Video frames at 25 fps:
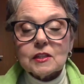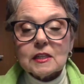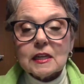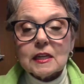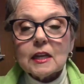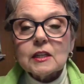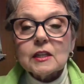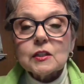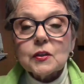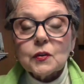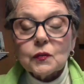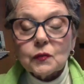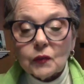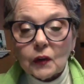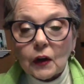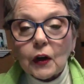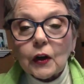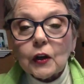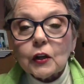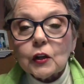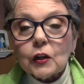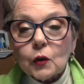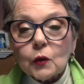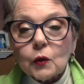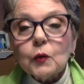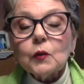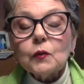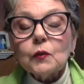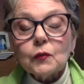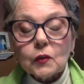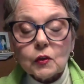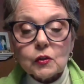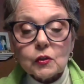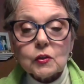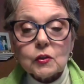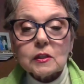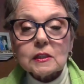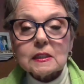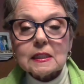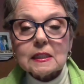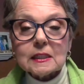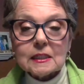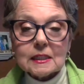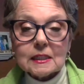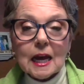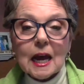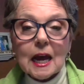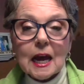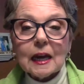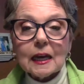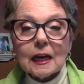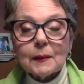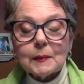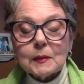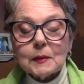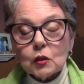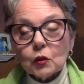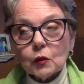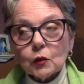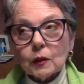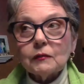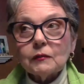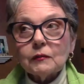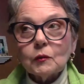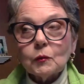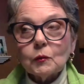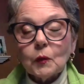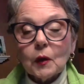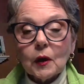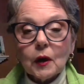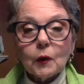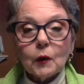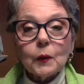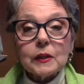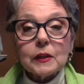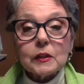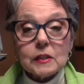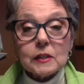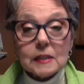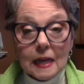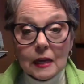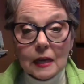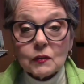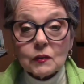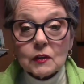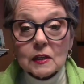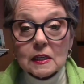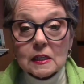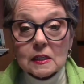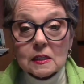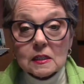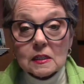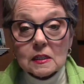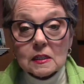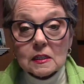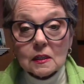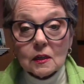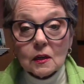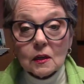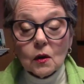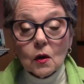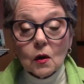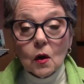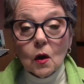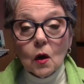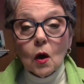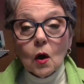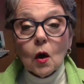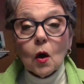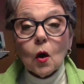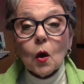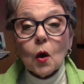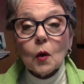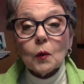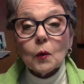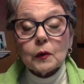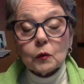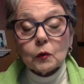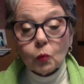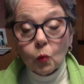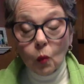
it's a very universal design. I mean, you could even wear it with navies or with